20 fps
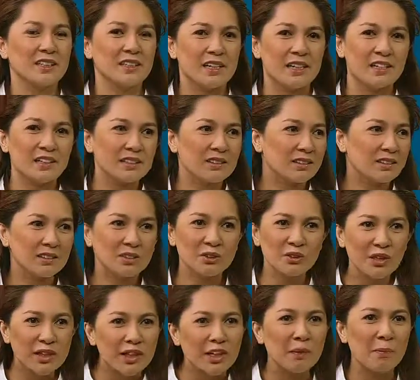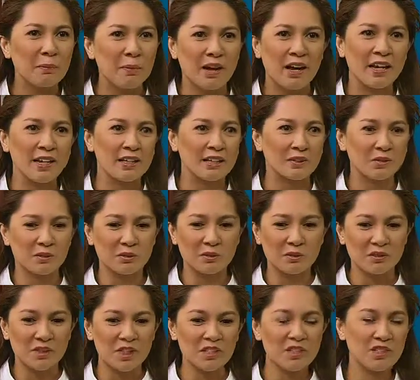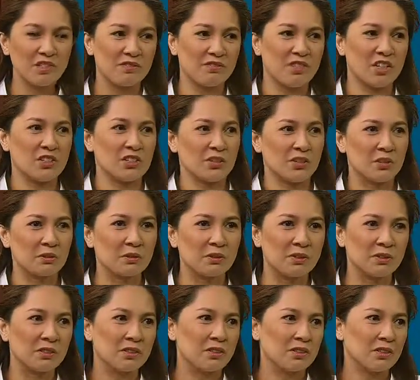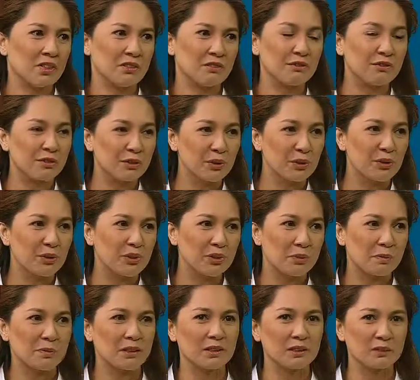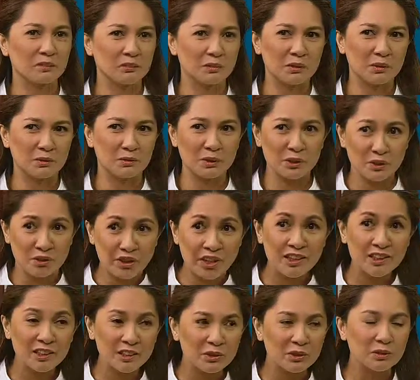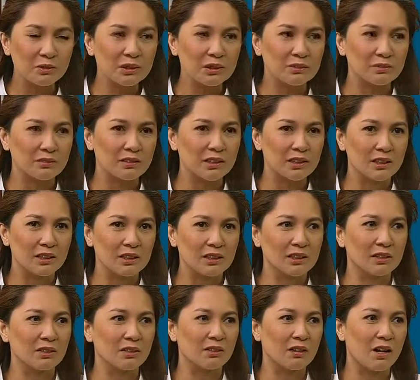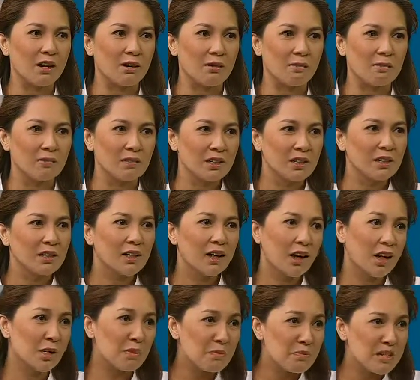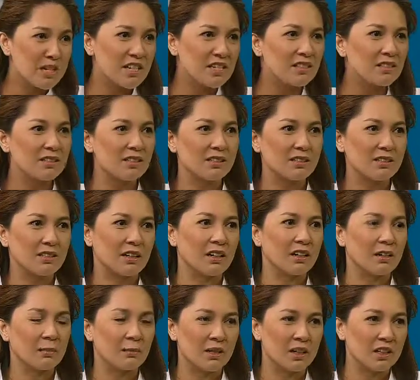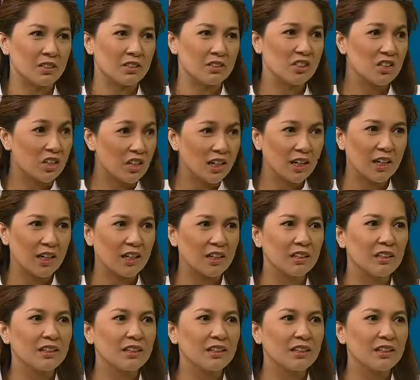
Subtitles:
And you can apply it to not just vegetables and fruits, but we already do it with our meats, our chicken.